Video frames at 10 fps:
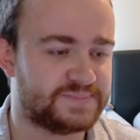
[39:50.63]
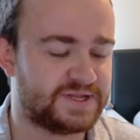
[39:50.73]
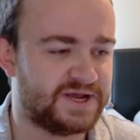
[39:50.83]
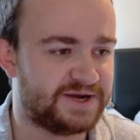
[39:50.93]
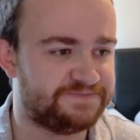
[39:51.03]

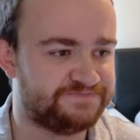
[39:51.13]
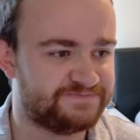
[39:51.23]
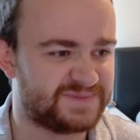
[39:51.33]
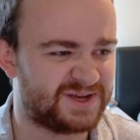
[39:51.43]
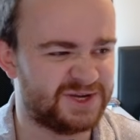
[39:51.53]

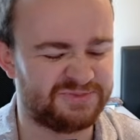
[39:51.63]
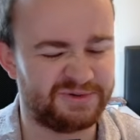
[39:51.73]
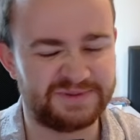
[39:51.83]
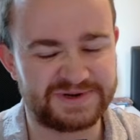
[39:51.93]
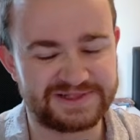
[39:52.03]
It could have
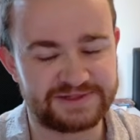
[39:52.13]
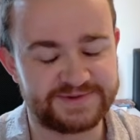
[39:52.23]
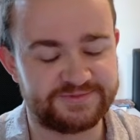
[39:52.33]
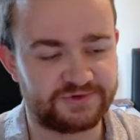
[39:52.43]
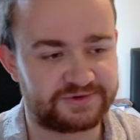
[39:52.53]
probably been a little
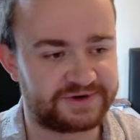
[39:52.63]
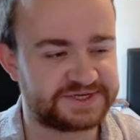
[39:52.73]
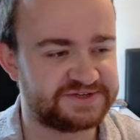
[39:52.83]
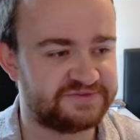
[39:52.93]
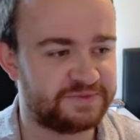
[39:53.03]
bit more
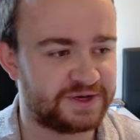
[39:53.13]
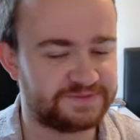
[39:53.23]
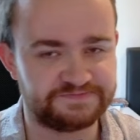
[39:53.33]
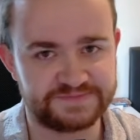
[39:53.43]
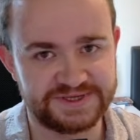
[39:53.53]
aggressive, but
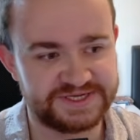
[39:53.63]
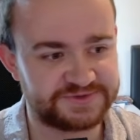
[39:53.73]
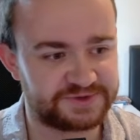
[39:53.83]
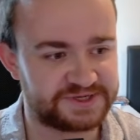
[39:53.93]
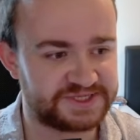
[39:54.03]
it
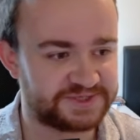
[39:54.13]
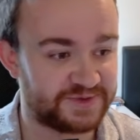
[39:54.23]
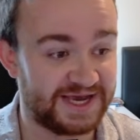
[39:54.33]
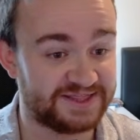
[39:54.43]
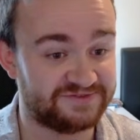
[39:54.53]
is what it is. And we
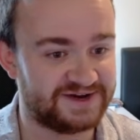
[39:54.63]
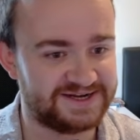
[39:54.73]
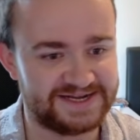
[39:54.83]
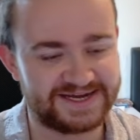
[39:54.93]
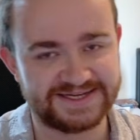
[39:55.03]
had the
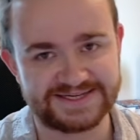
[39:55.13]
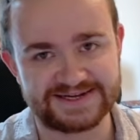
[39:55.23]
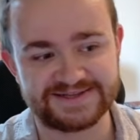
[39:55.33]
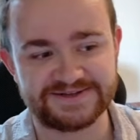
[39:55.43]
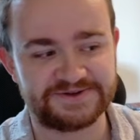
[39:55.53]
Vanderdecken to
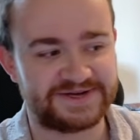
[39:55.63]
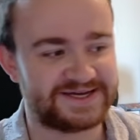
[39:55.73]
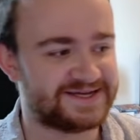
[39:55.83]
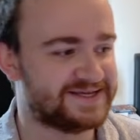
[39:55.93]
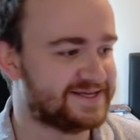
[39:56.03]
clear the
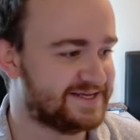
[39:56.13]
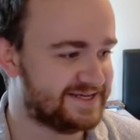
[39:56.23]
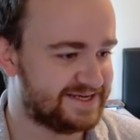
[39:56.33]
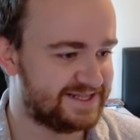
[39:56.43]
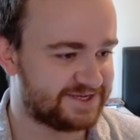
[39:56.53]
Nugate.
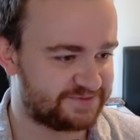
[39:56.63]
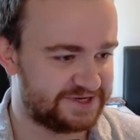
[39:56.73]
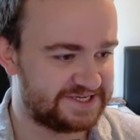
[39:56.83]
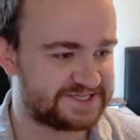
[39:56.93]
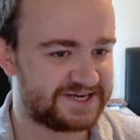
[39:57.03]
That was pretty
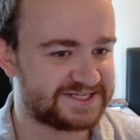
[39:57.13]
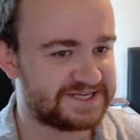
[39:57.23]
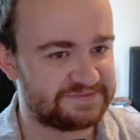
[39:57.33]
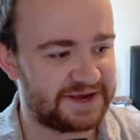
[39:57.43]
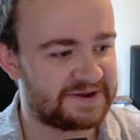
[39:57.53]

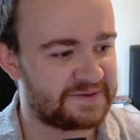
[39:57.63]
disgusting, man.